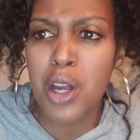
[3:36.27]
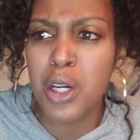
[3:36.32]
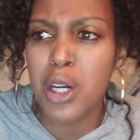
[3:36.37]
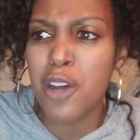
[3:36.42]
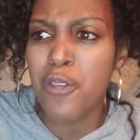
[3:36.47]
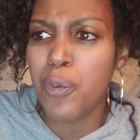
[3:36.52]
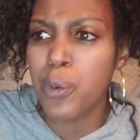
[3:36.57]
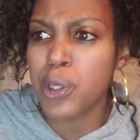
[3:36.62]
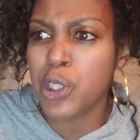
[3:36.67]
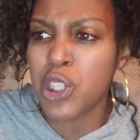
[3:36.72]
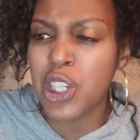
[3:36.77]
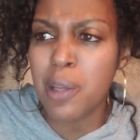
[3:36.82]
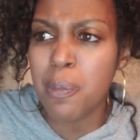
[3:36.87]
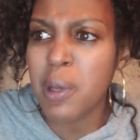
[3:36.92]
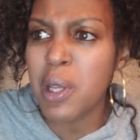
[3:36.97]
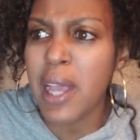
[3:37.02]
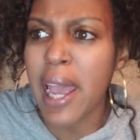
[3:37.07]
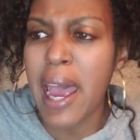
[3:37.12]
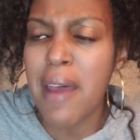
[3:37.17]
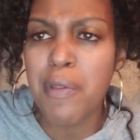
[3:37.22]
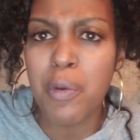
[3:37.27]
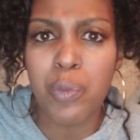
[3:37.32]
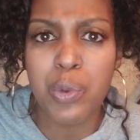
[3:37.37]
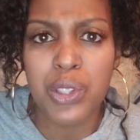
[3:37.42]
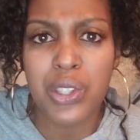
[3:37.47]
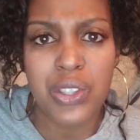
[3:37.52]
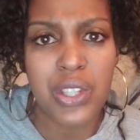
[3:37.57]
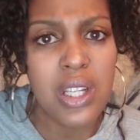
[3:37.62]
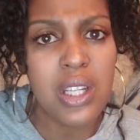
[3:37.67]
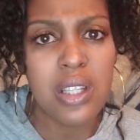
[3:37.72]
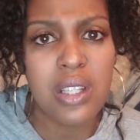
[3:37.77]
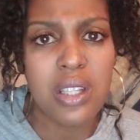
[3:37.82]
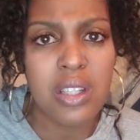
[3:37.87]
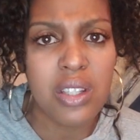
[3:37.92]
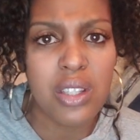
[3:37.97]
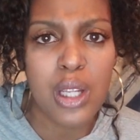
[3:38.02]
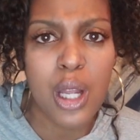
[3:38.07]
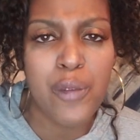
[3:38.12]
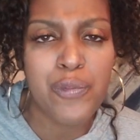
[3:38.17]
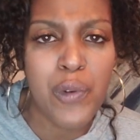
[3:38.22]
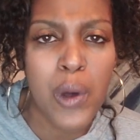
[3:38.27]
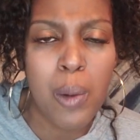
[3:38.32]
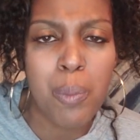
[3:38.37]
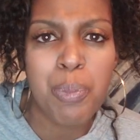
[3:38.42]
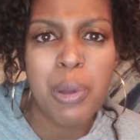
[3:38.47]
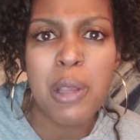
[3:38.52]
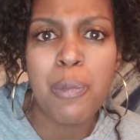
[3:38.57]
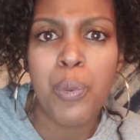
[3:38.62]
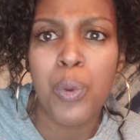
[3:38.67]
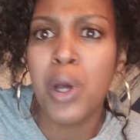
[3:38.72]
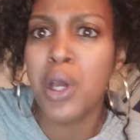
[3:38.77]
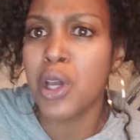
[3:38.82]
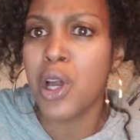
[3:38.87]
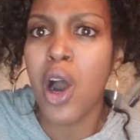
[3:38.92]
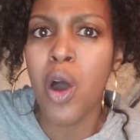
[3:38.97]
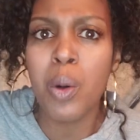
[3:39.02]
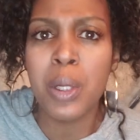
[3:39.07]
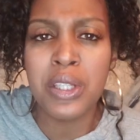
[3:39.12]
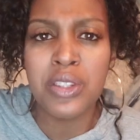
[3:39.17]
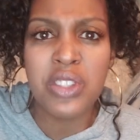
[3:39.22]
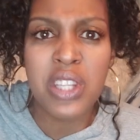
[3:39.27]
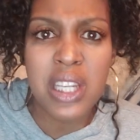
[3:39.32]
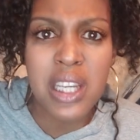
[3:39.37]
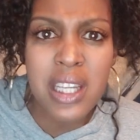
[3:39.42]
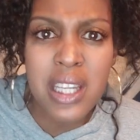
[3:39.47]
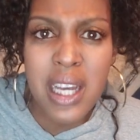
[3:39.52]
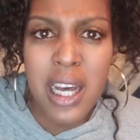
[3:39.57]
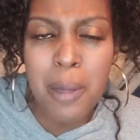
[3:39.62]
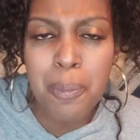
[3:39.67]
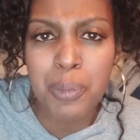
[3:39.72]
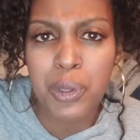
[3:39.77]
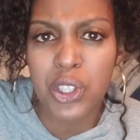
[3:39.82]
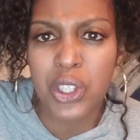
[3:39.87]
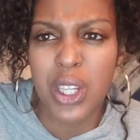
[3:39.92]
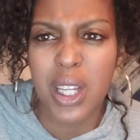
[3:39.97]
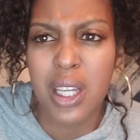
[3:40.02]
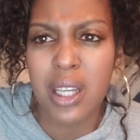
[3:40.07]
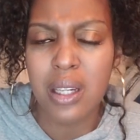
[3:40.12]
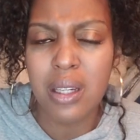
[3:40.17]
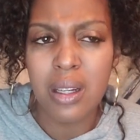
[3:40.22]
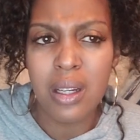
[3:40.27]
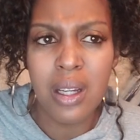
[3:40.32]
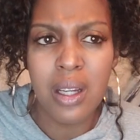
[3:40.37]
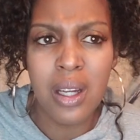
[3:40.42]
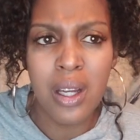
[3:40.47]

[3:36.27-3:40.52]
enough where she be having receipts and stuff on people and go and dig up shit.